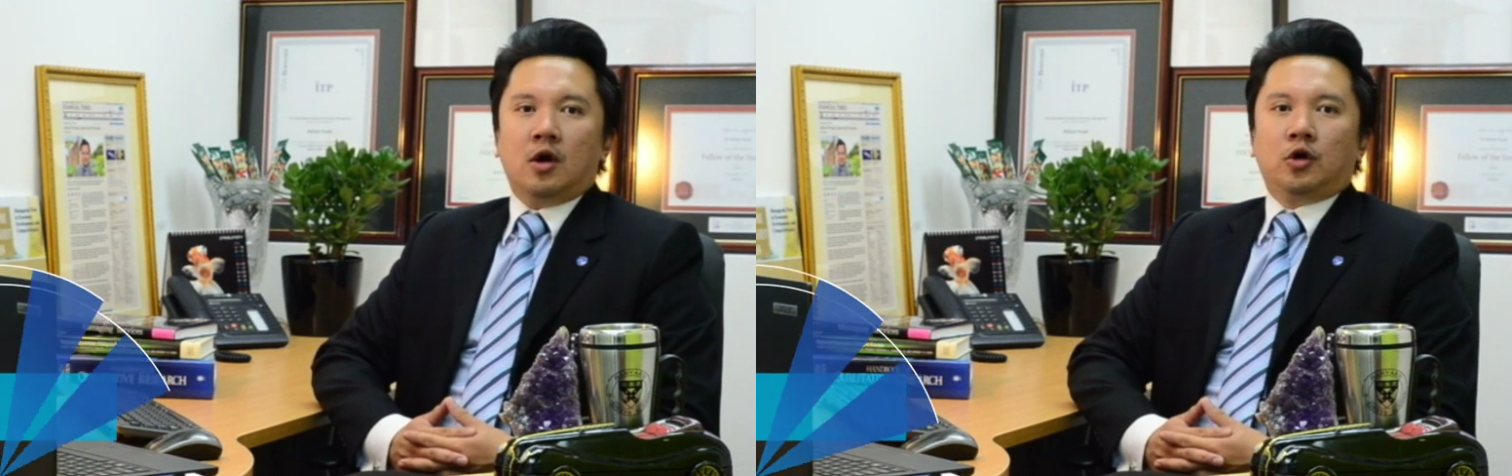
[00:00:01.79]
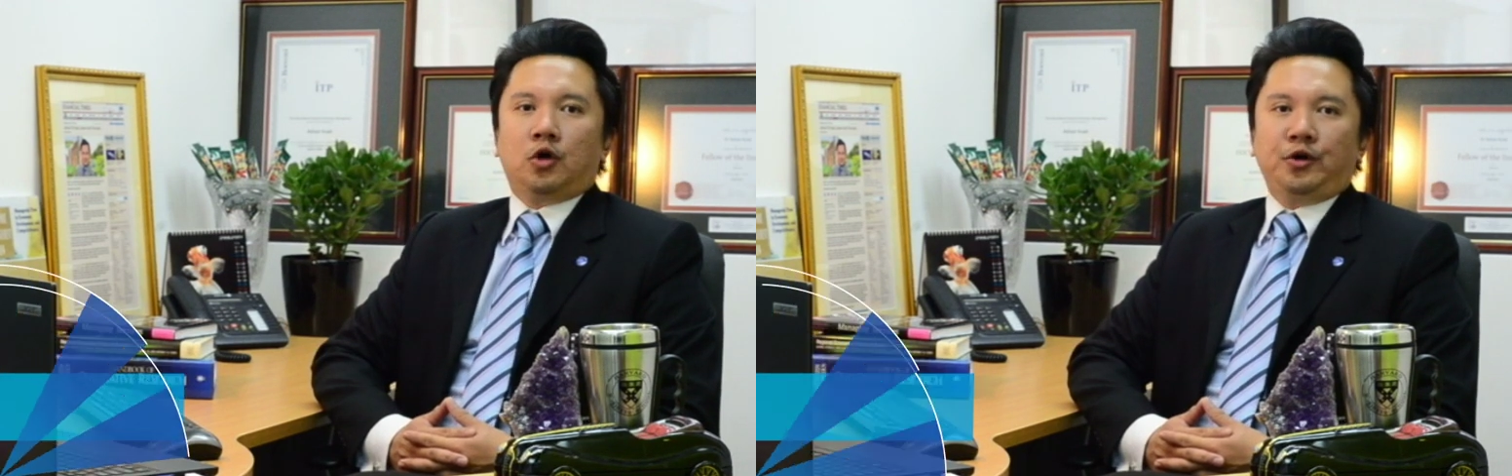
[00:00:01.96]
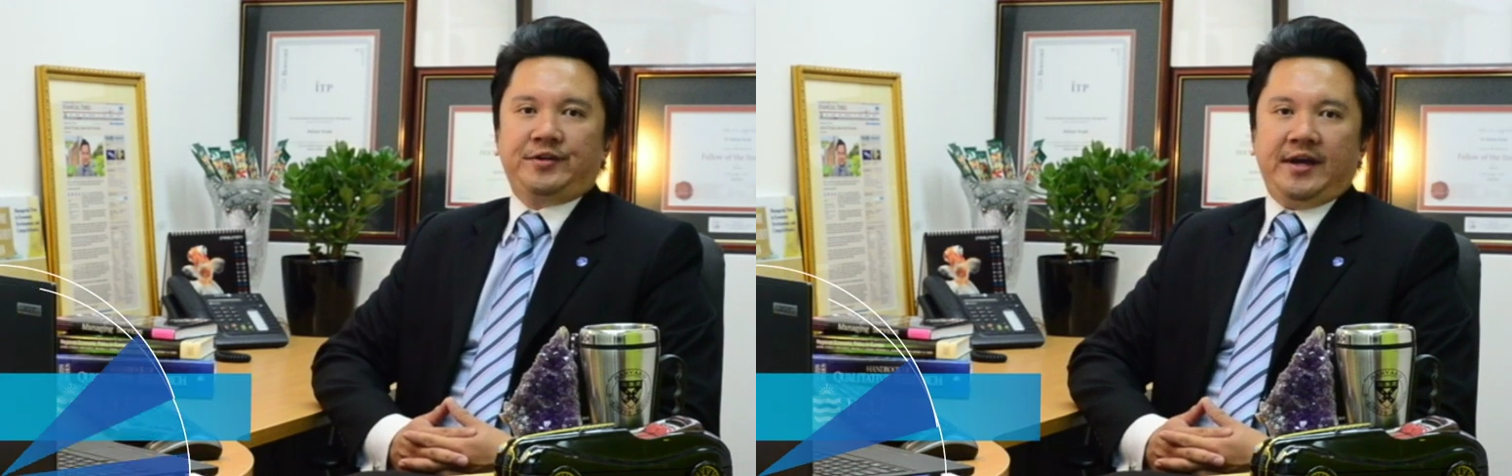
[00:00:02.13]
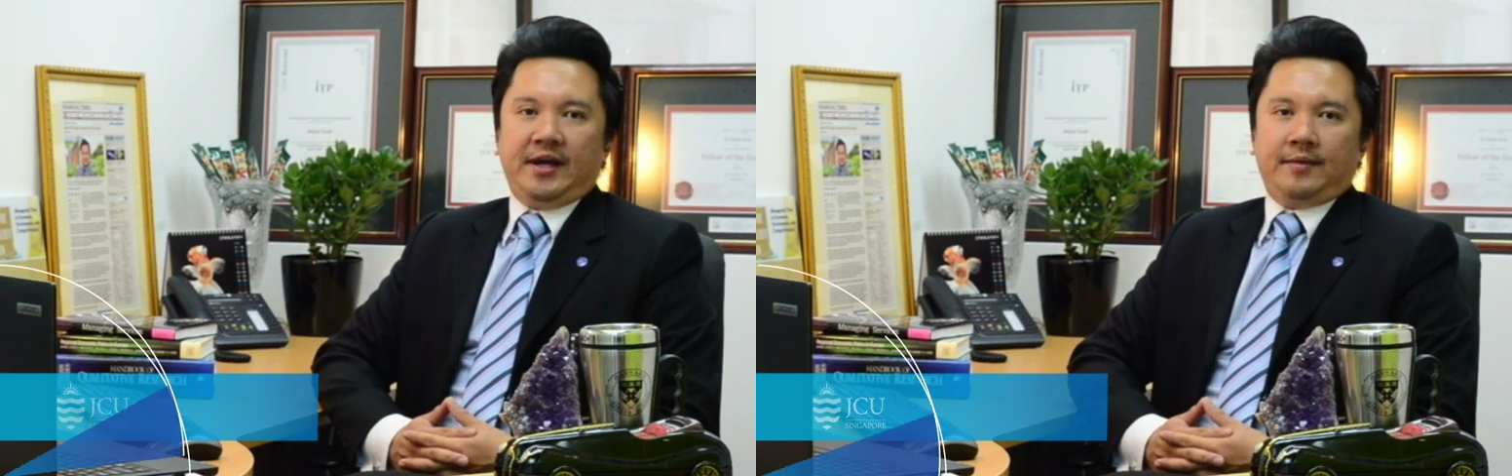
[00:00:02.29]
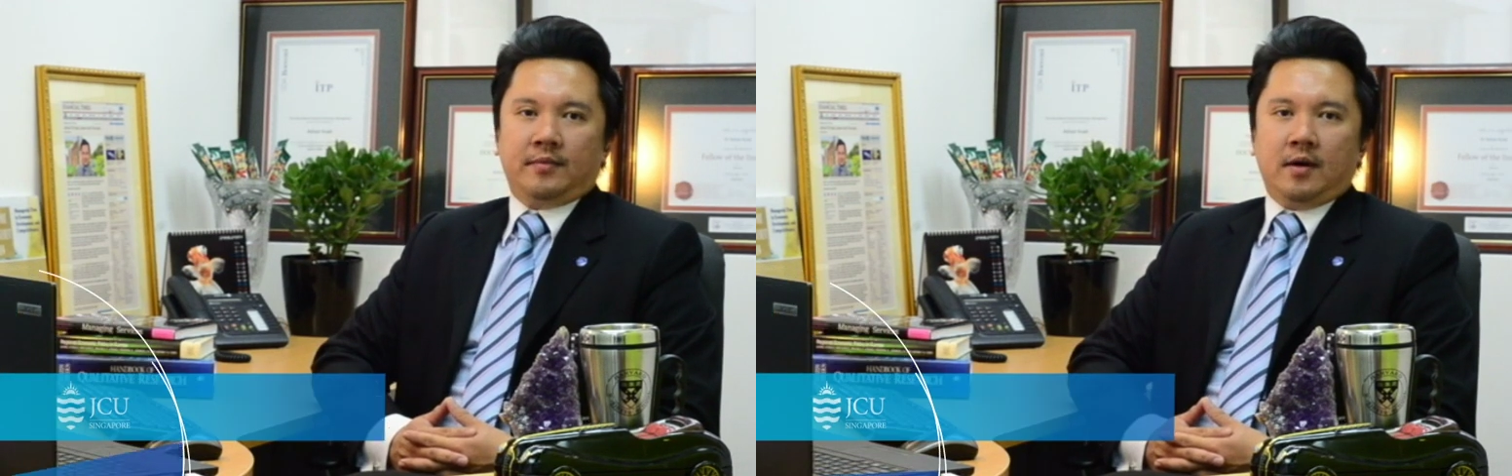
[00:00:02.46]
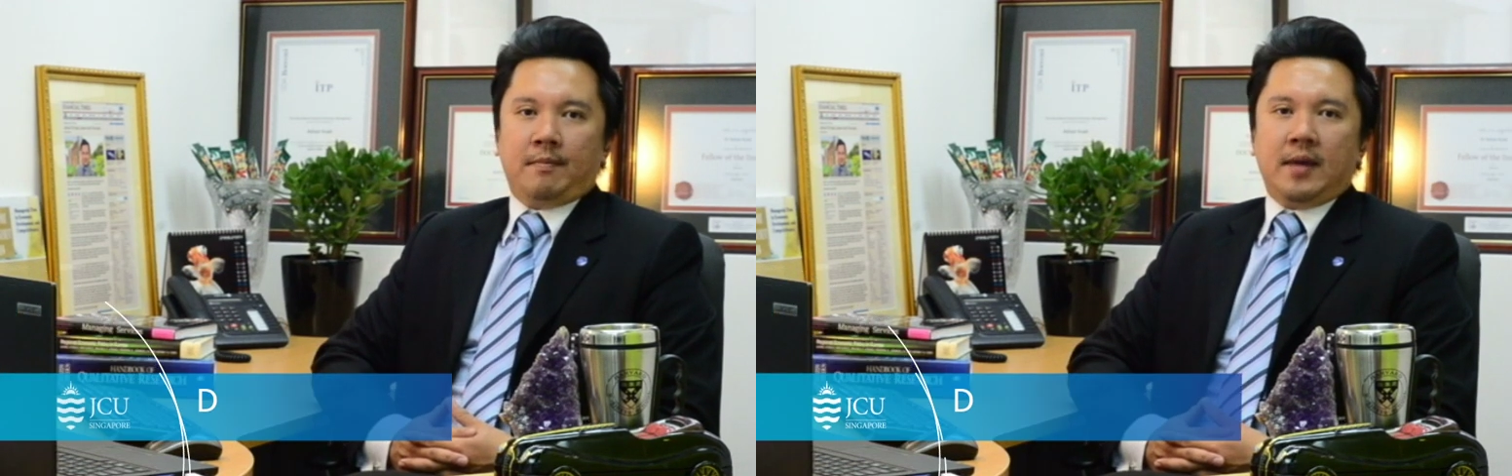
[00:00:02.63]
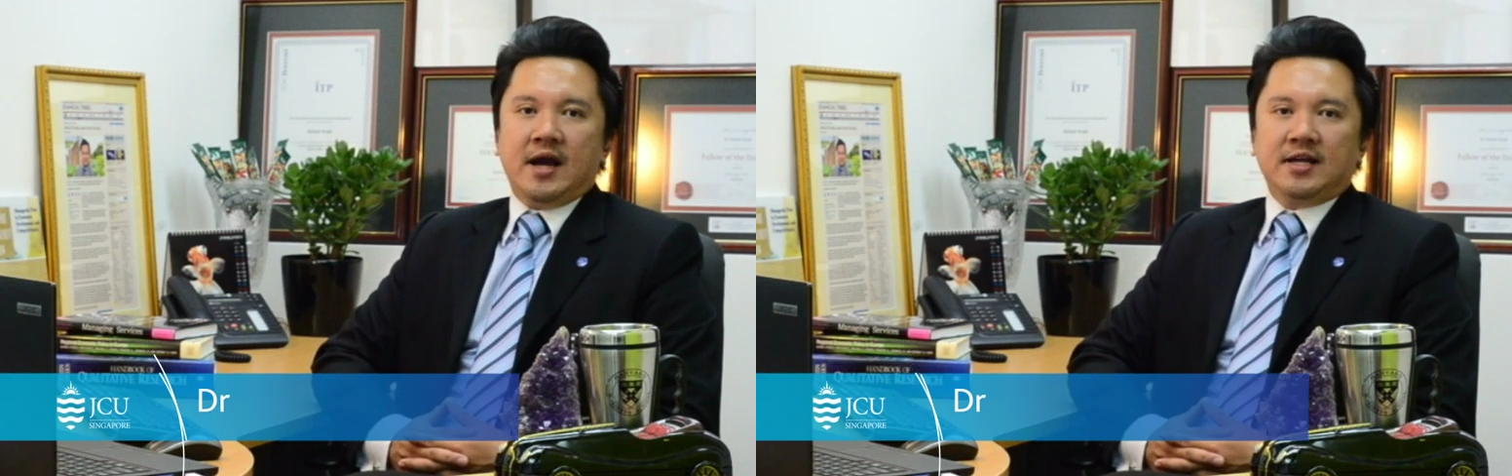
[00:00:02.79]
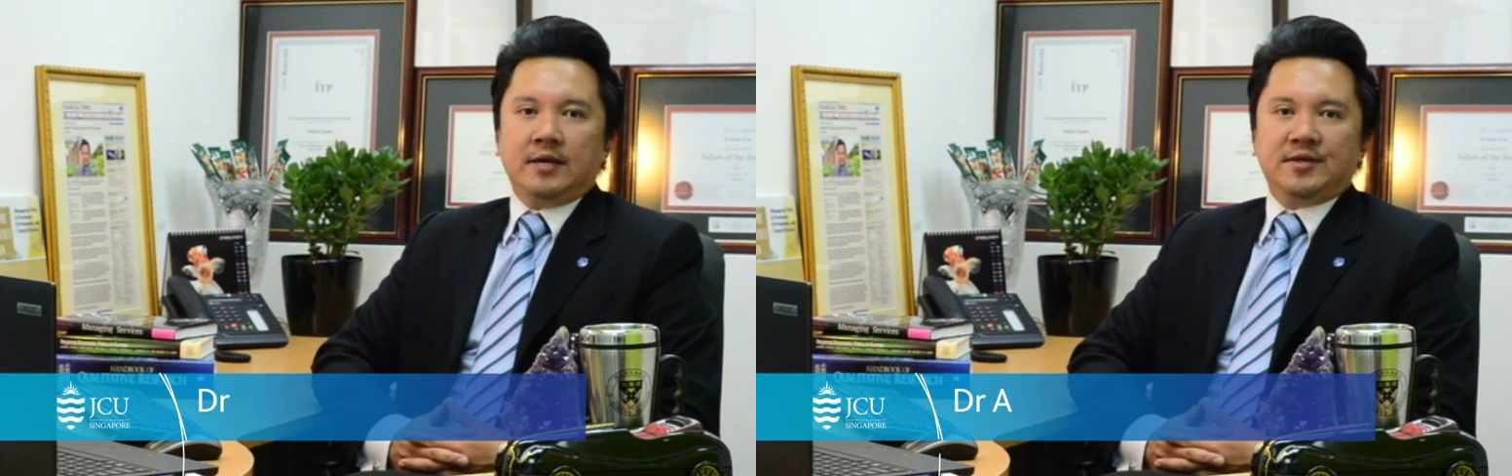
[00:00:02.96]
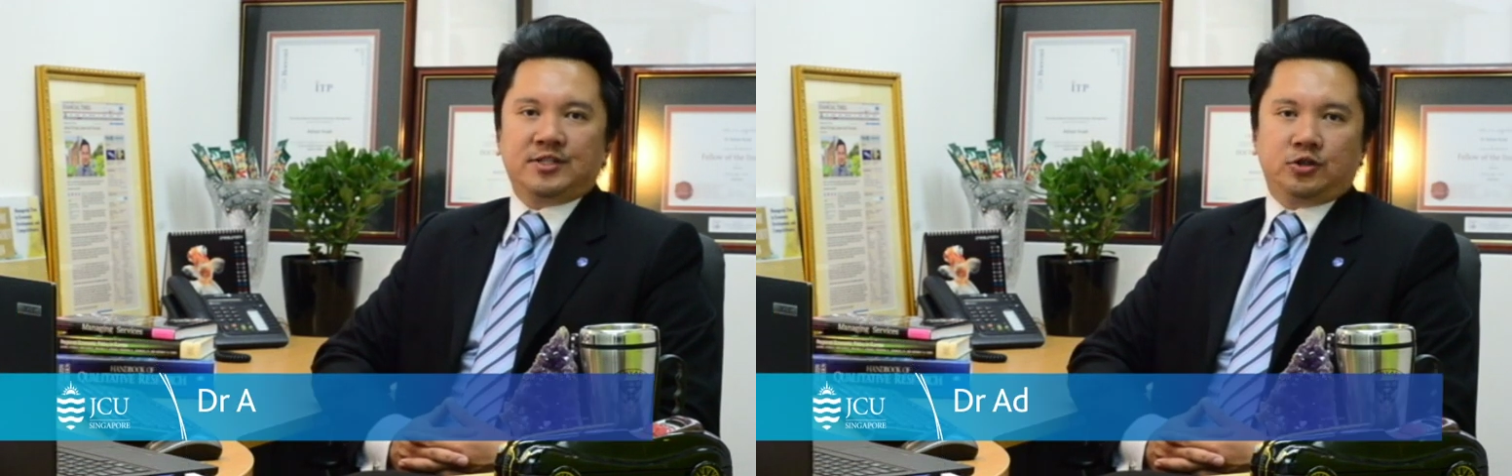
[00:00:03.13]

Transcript: Good day, my name is